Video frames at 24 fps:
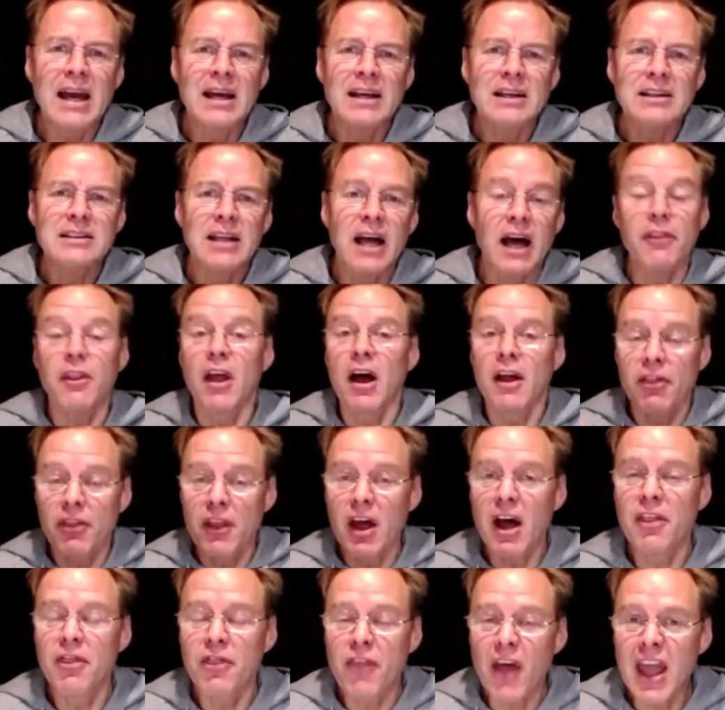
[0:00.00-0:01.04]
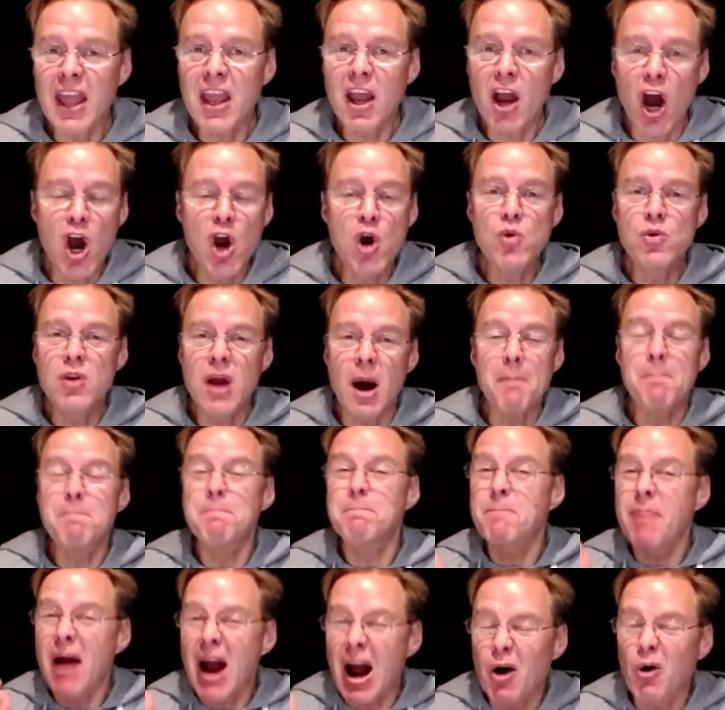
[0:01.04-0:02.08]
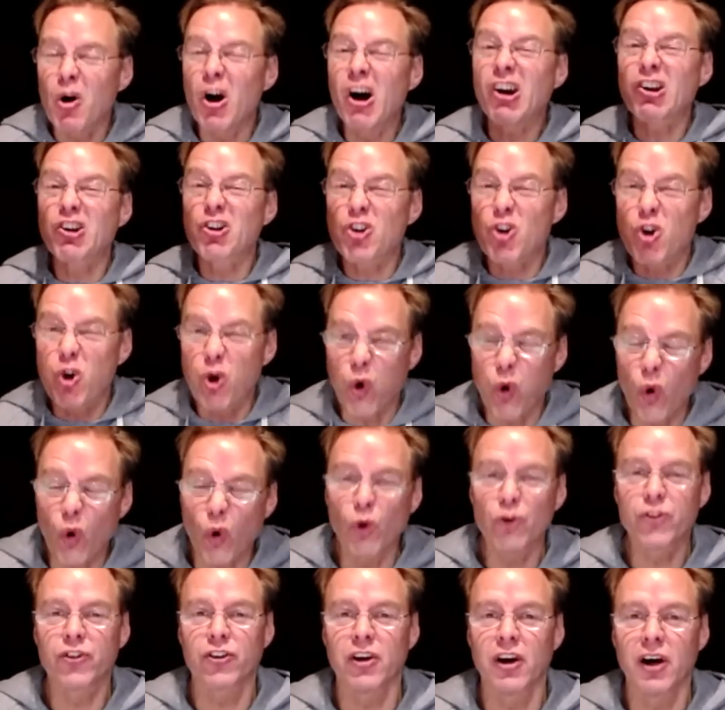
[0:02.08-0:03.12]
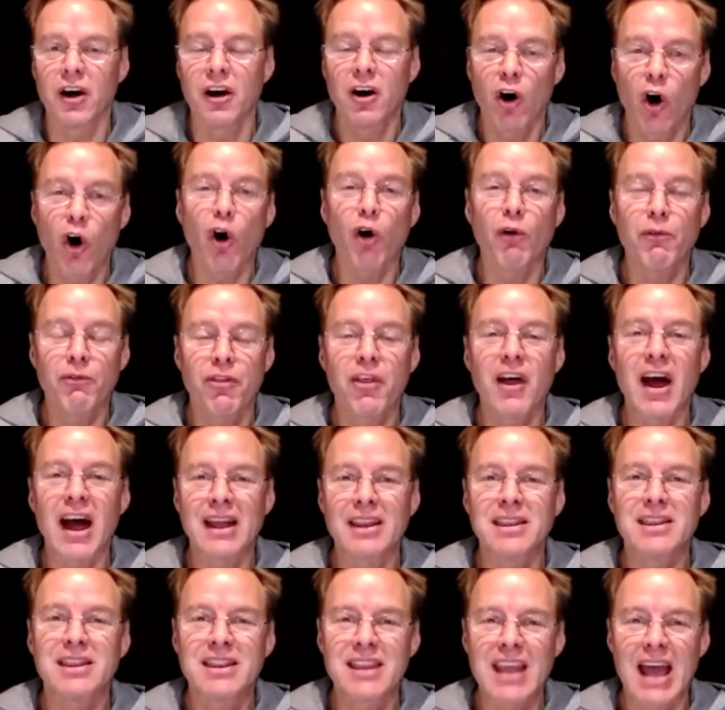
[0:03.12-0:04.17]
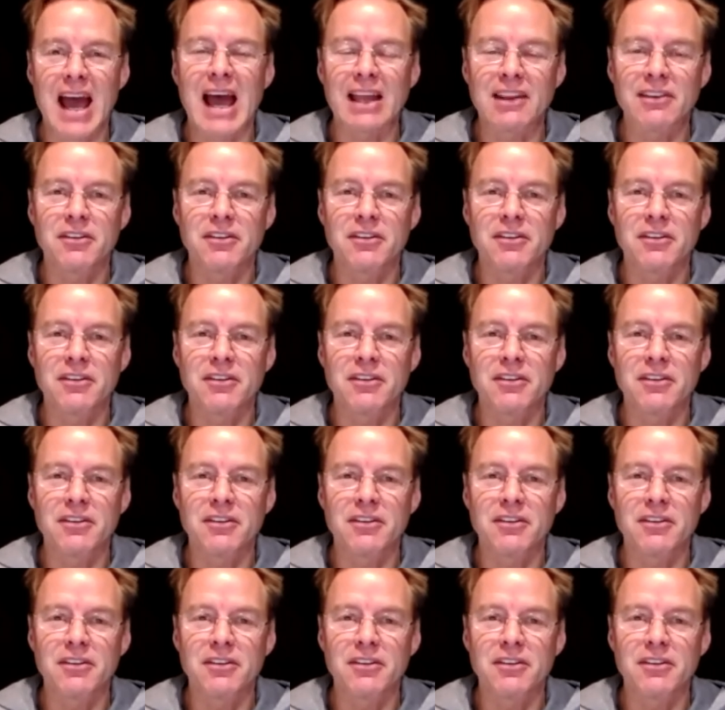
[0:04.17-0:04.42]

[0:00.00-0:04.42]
and they own about a quarter of that debt,